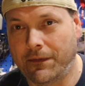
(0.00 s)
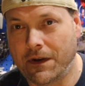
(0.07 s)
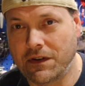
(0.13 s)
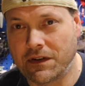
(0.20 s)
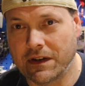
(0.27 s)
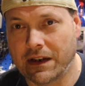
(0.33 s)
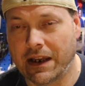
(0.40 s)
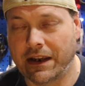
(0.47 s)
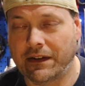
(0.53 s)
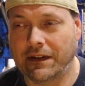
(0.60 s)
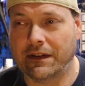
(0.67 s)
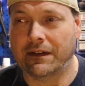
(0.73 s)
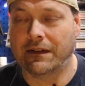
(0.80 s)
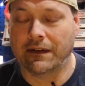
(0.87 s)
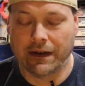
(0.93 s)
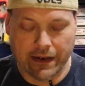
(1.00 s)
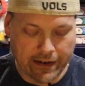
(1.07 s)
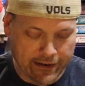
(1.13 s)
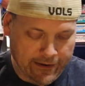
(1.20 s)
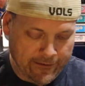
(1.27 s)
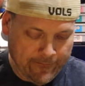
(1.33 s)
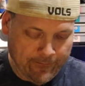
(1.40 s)
fishing license.
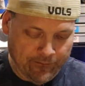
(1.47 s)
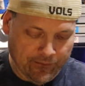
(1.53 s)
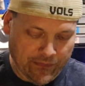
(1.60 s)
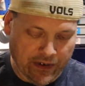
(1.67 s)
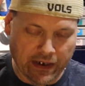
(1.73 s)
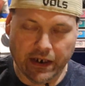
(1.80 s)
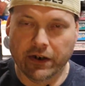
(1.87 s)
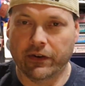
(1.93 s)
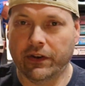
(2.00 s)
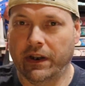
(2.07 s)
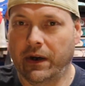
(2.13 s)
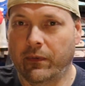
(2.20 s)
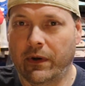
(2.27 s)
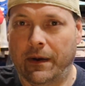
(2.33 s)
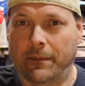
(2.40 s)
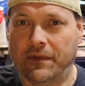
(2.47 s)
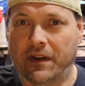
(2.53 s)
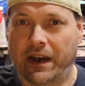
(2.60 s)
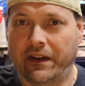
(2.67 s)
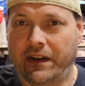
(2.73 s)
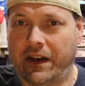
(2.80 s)
Get on their website,